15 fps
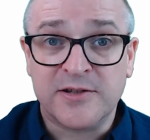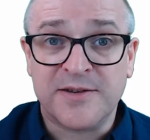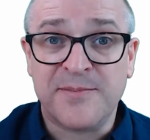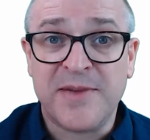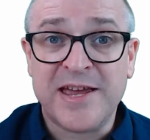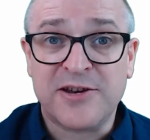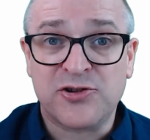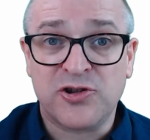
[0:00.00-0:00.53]
to
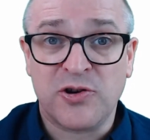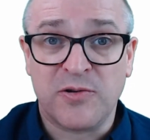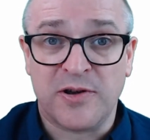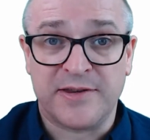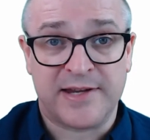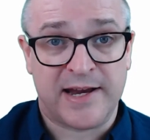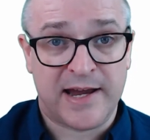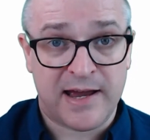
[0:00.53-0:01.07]
make sure
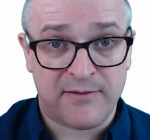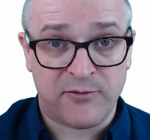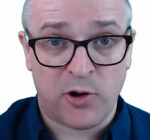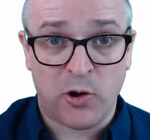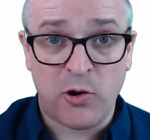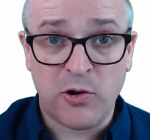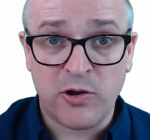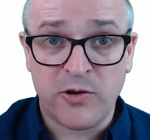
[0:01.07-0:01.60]
that I have
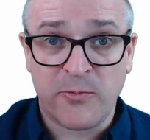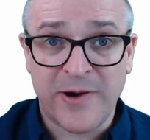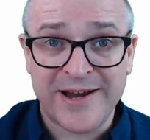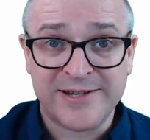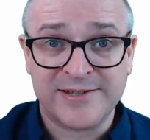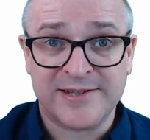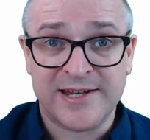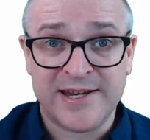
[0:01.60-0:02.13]
all the
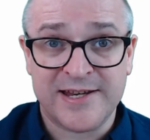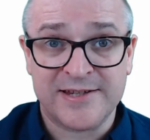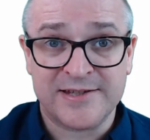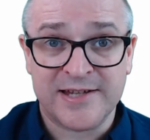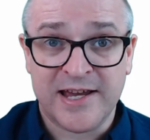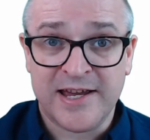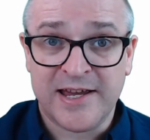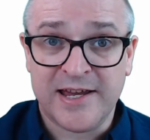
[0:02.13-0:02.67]
right
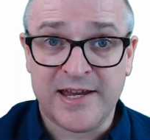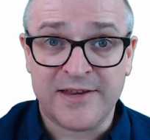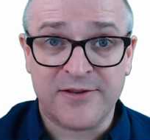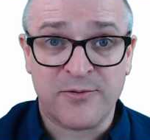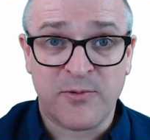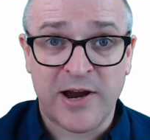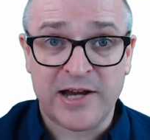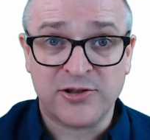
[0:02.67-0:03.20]
scenes in
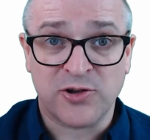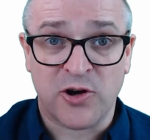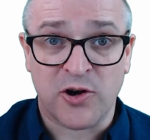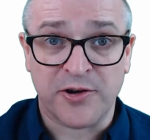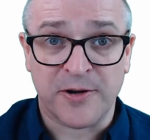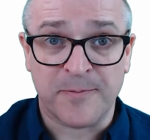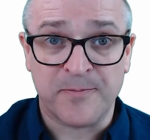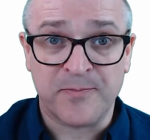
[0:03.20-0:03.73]
the right order.